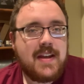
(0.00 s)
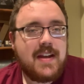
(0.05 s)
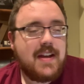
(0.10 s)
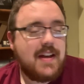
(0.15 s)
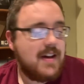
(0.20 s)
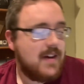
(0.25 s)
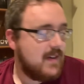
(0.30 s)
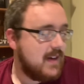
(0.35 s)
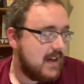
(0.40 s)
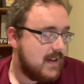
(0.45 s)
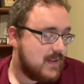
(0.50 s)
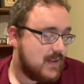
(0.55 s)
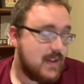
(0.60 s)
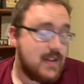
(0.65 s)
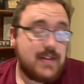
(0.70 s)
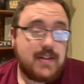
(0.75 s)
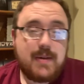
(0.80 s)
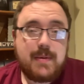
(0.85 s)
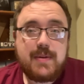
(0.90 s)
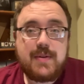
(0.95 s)
Okay, so let's
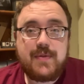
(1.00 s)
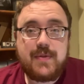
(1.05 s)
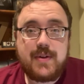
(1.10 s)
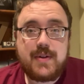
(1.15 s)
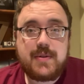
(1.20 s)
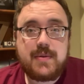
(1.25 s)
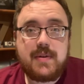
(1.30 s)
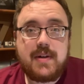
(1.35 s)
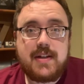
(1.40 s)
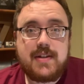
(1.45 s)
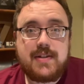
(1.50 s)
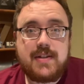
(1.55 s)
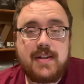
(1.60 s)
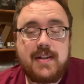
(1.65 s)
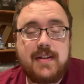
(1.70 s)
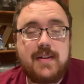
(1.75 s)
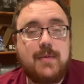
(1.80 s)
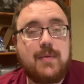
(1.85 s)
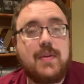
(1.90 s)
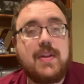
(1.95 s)
start with the first
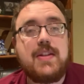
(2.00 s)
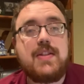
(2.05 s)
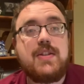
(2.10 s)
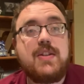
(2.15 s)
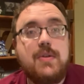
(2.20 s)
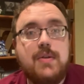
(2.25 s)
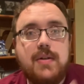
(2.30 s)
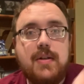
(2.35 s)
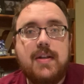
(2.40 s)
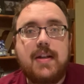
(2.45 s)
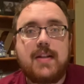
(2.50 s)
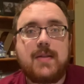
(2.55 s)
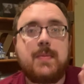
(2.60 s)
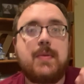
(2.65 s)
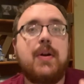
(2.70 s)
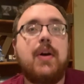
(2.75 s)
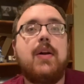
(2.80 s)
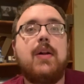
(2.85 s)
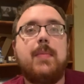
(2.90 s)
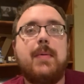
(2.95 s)
question. This unit has been
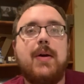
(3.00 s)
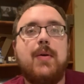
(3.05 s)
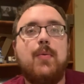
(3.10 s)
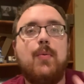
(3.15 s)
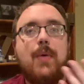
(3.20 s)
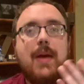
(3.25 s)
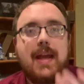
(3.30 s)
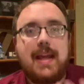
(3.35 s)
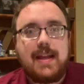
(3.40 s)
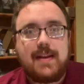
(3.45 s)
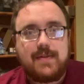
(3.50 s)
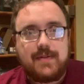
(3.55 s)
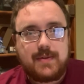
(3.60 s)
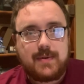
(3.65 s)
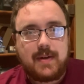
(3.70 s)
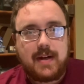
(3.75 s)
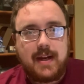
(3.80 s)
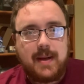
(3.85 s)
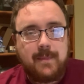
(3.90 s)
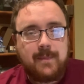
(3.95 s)
all about waves,
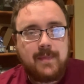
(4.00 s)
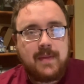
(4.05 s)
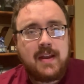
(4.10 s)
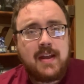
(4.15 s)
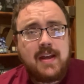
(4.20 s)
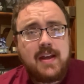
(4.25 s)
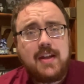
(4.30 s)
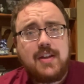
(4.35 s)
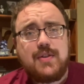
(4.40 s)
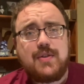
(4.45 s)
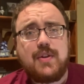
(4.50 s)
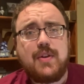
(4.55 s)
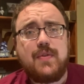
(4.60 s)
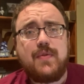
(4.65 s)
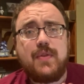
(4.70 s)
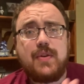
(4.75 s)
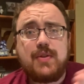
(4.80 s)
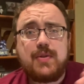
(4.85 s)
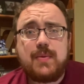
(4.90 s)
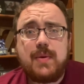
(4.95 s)
right? So the
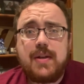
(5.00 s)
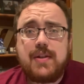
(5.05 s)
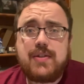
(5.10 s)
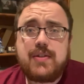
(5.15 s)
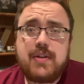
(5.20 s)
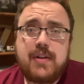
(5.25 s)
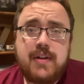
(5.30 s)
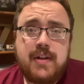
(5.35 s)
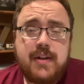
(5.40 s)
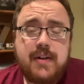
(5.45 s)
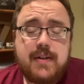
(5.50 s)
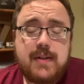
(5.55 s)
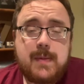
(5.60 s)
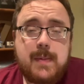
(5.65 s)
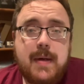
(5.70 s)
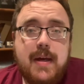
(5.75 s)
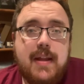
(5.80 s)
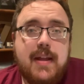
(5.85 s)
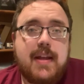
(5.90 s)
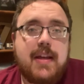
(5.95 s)
first question on here is
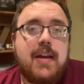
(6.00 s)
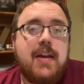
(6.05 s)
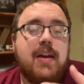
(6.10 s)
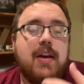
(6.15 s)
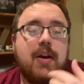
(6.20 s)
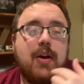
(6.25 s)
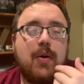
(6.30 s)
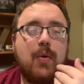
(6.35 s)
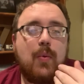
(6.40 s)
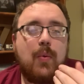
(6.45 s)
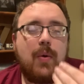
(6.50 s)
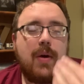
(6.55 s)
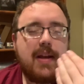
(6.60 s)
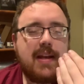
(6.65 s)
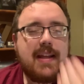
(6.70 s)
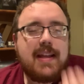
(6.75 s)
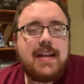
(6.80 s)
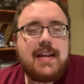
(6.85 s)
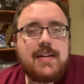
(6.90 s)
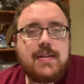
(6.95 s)
about what
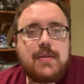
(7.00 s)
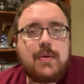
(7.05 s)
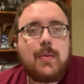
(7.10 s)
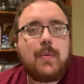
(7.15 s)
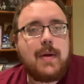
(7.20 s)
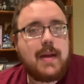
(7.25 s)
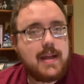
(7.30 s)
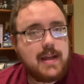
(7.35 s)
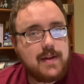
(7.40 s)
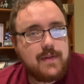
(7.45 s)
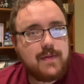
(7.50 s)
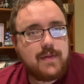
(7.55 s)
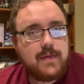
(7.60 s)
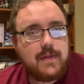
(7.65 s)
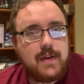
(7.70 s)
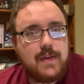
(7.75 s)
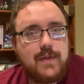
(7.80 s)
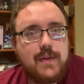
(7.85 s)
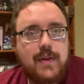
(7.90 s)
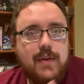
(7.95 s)
is a wave?
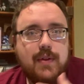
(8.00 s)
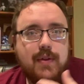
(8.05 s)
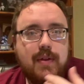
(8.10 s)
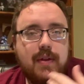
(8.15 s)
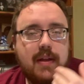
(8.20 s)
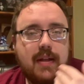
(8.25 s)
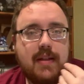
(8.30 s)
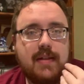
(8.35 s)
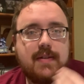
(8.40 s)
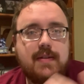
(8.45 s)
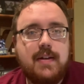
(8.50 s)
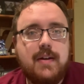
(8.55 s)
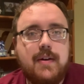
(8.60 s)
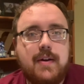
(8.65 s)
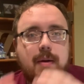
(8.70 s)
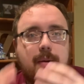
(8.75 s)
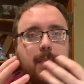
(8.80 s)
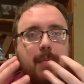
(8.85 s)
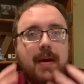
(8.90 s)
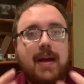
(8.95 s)
If you consider
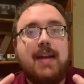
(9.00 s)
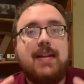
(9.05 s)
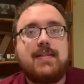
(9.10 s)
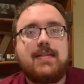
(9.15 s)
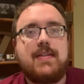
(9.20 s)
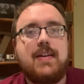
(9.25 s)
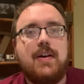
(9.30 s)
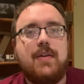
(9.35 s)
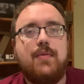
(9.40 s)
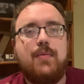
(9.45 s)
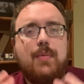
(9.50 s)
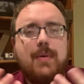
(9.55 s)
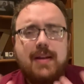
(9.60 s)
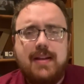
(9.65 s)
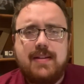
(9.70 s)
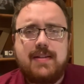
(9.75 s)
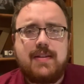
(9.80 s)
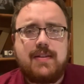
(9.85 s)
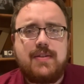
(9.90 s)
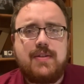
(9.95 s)
it by itself, what
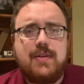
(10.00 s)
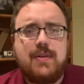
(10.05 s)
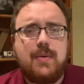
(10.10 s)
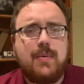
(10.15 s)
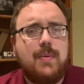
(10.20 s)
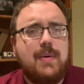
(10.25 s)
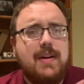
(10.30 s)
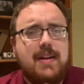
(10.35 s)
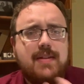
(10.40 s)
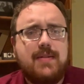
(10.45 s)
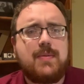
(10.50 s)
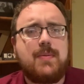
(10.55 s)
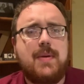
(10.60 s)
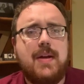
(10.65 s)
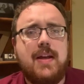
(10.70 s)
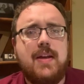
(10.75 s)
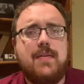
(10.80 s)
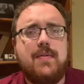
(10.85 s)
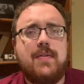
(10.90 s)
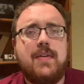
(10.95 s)
does it do? What is a
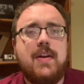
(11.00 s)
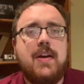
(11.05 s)
wave?